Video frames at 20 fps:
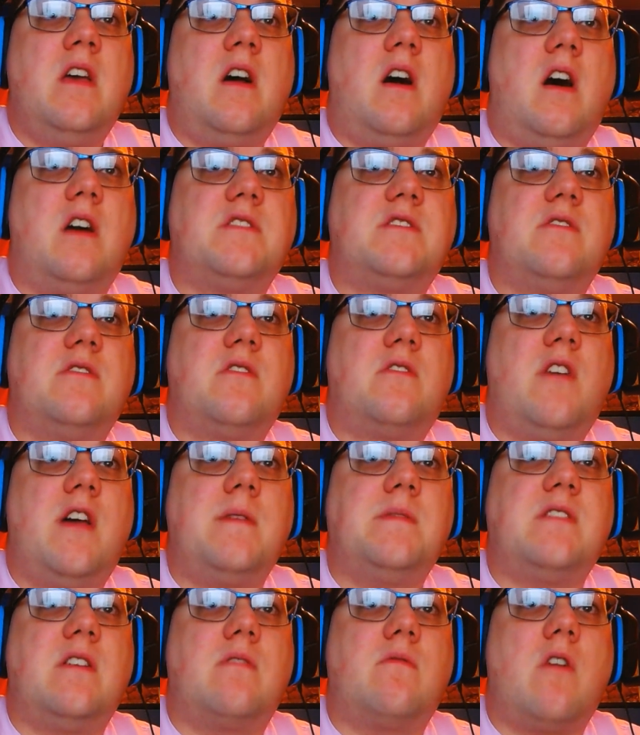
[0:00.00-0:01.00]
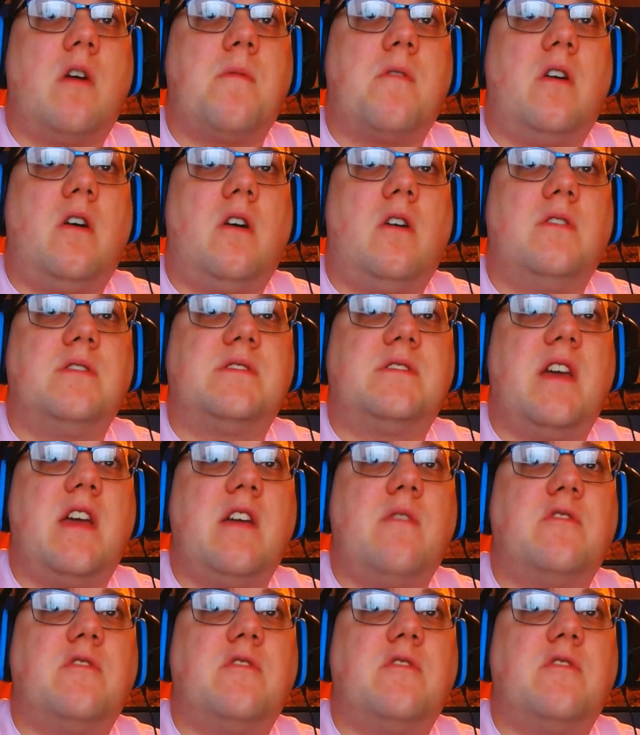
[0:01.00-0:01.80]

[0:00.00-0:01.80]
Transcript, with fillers: Also claims that Robert Hall is gay,